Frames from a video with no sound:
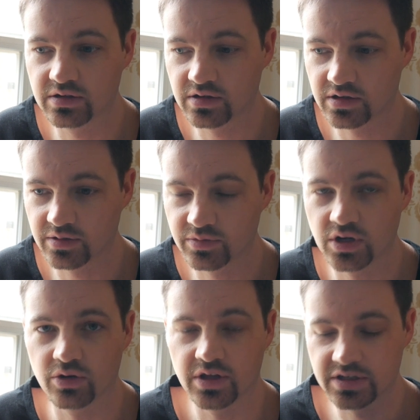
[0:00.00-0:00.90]

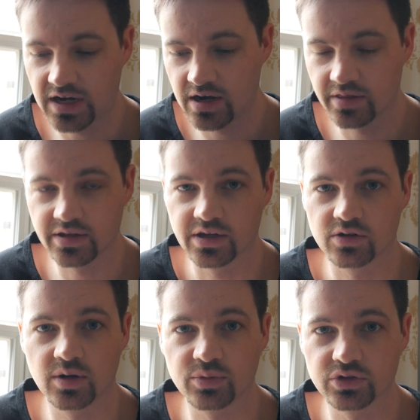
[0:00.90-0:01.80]
the entire thing a
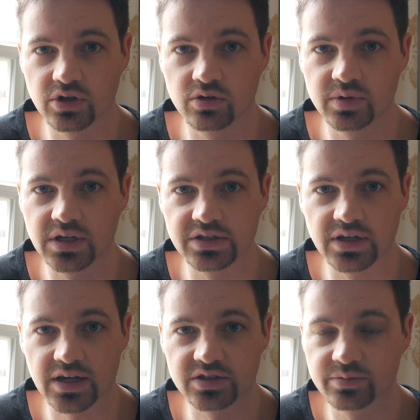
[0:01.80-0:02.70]
crumple zone because it
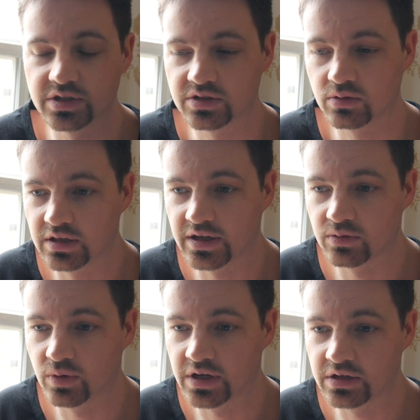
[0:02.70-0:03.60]
has to be so
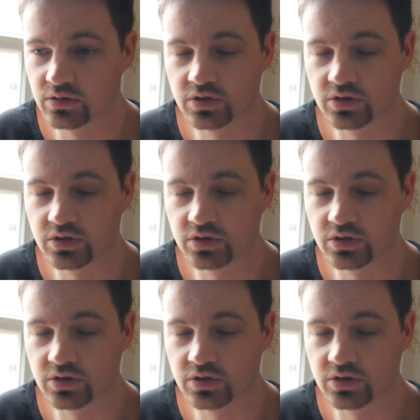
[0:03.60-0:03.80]
lightweight.